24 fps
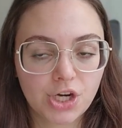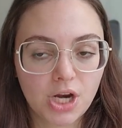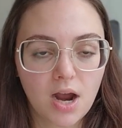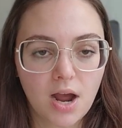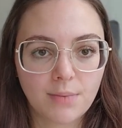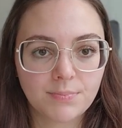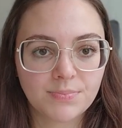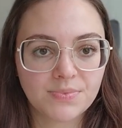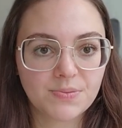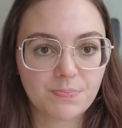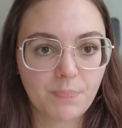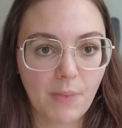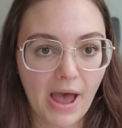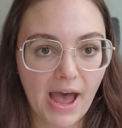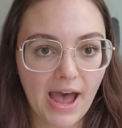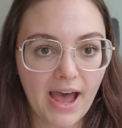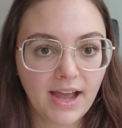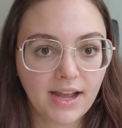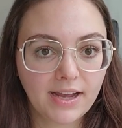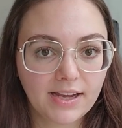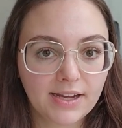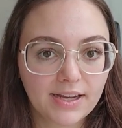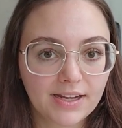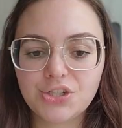comes
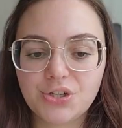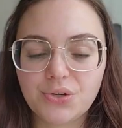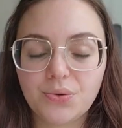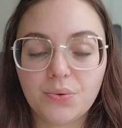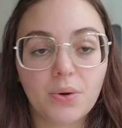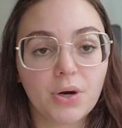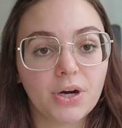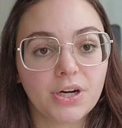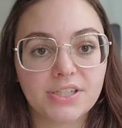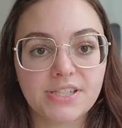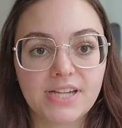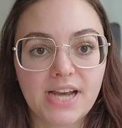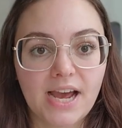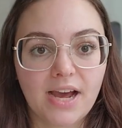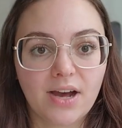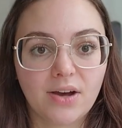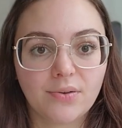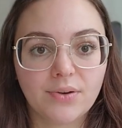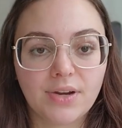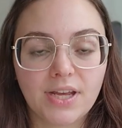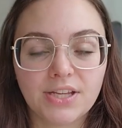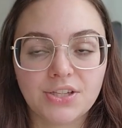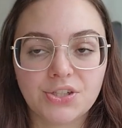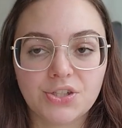back to her
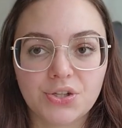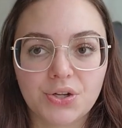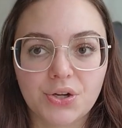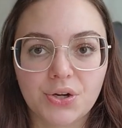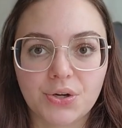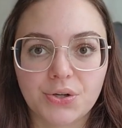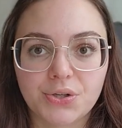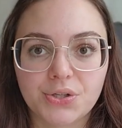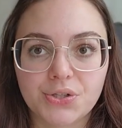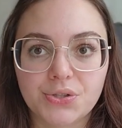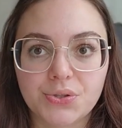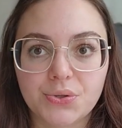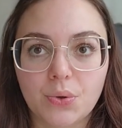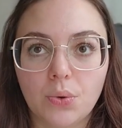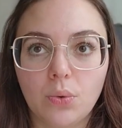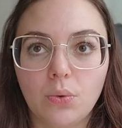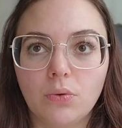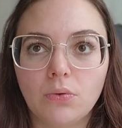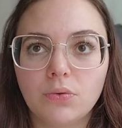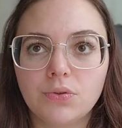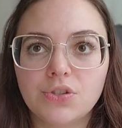town and to her school,